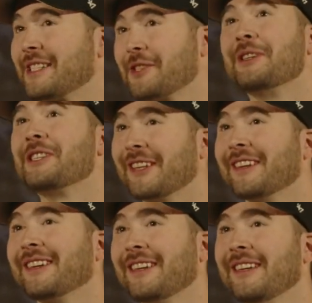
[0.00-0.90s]
to each
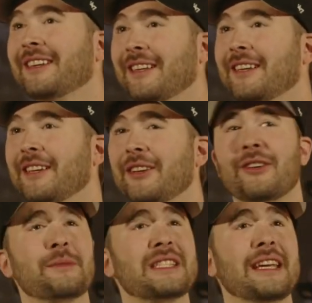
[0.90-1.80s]
other. You know what
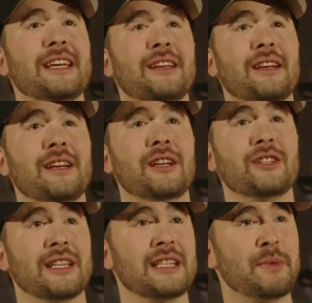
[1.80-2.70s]
I'm saying? So
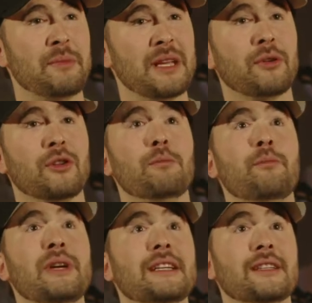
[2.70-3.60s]
let's be people who
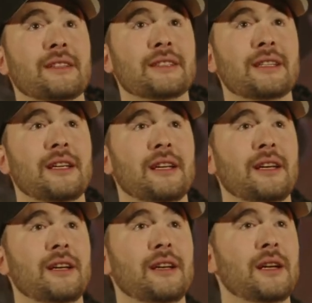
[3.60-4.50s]
build.
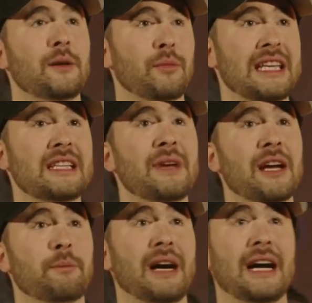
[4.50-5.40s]
But he's met by